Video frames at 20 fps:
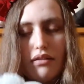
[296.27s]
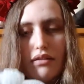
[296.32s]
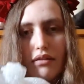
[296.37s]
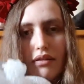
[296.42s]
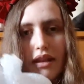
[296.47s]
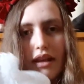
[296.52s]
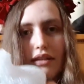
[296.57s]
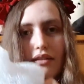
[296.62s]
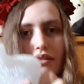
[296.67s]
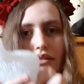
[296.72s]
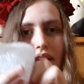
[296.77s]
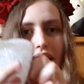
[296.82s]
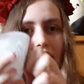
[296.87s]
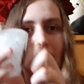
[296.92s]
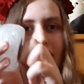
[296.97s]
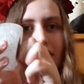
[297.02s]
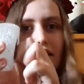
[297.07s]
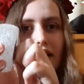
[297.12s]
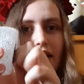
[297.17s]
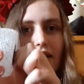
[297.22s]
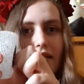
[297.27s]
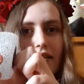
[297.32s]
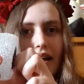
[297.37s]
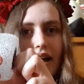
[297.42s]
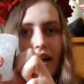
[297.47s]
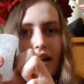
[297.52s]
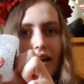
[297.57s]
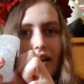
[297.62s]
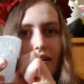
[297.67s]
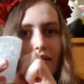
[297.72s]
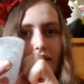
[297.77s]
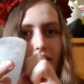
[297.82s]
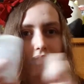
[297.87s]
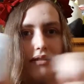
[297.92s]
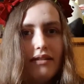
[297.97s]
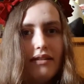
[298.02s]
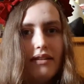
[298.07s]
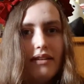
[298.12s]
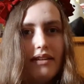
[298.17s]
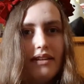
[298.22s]
so let's take the little guy out.
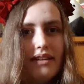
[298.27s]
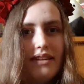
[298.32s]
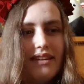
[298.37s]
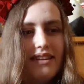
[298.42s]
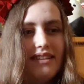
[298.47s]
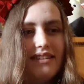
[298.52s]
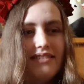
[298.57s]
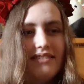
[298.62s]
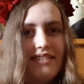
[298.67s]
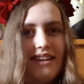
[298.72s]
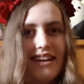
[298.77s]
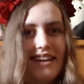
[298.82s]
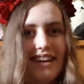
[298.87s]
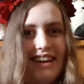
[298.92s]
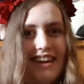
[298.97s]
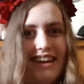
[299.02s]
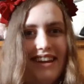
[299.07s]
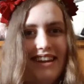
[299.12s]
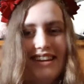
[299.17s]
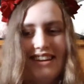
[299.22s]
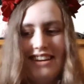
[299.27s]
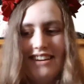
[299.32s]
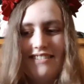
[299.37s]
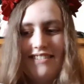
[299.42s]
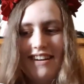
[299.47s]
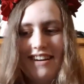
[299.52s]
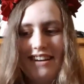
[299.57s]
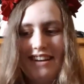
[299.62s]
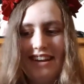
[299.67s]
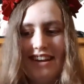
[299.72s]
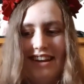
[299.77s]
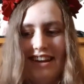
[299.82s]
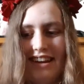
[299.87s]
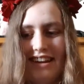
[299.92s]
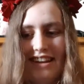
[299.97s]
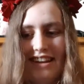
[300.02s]
Ready? You ready?